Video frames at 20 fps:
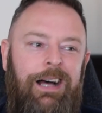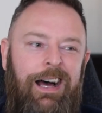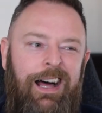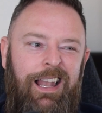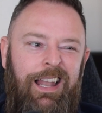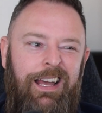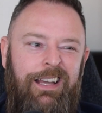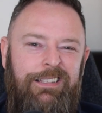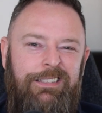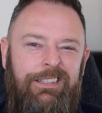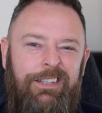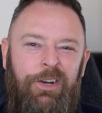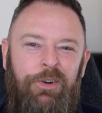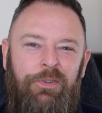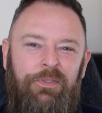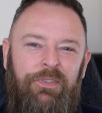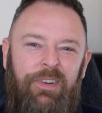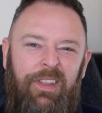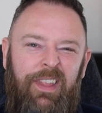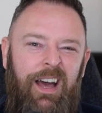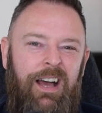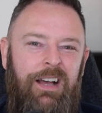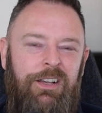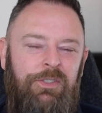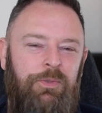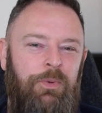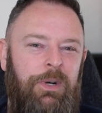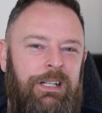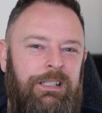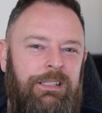I like to know for that
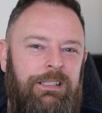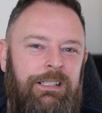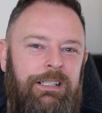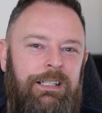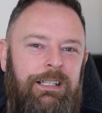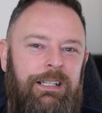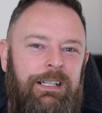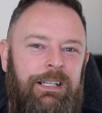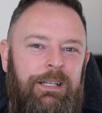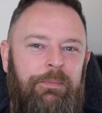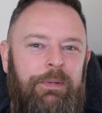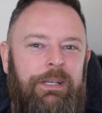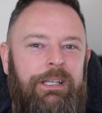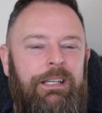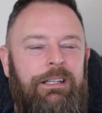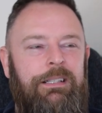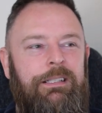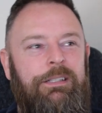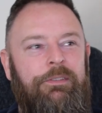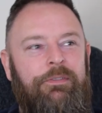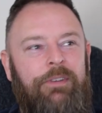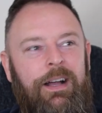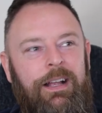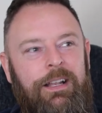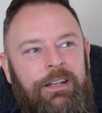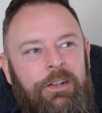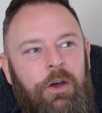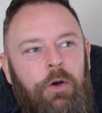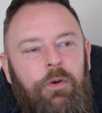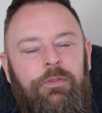as well because if I
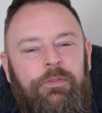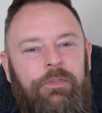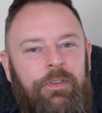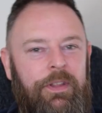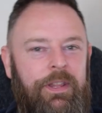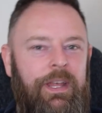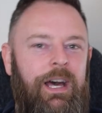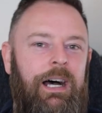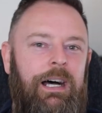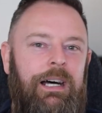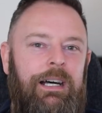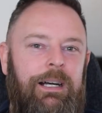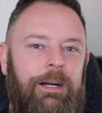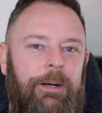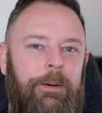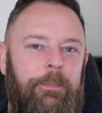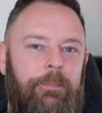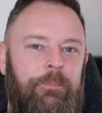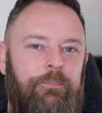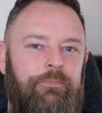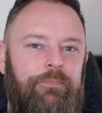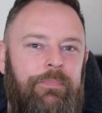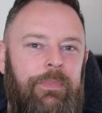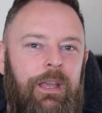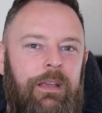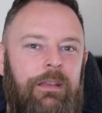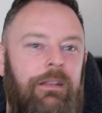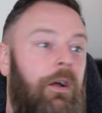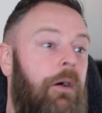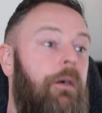know for that,
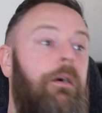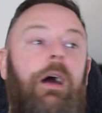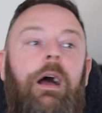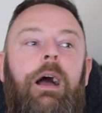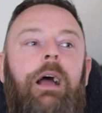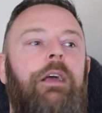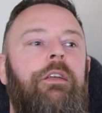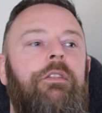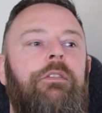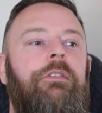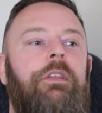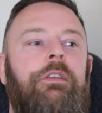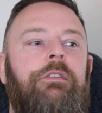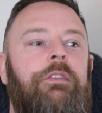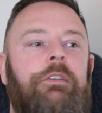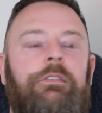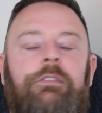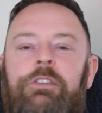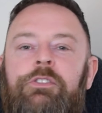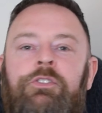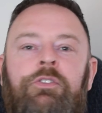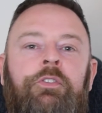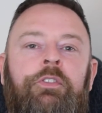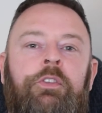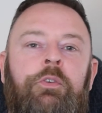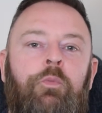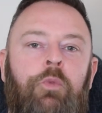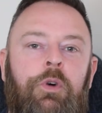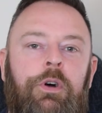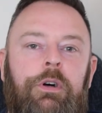you know, th- th- there's
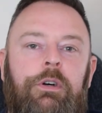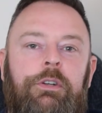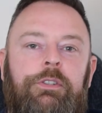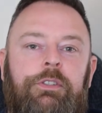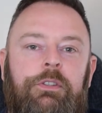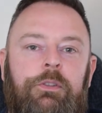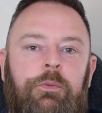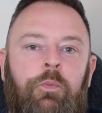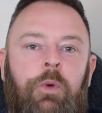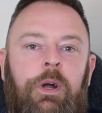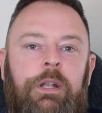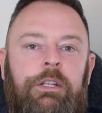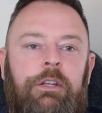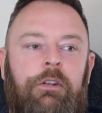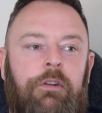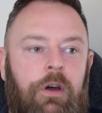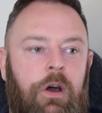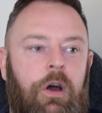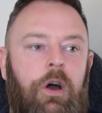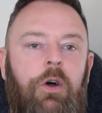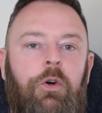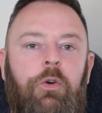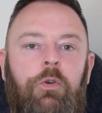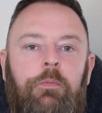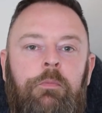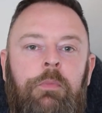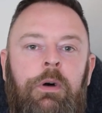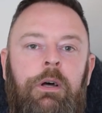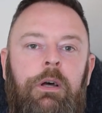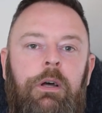nothing worse than when you're at
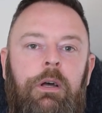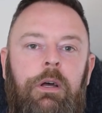home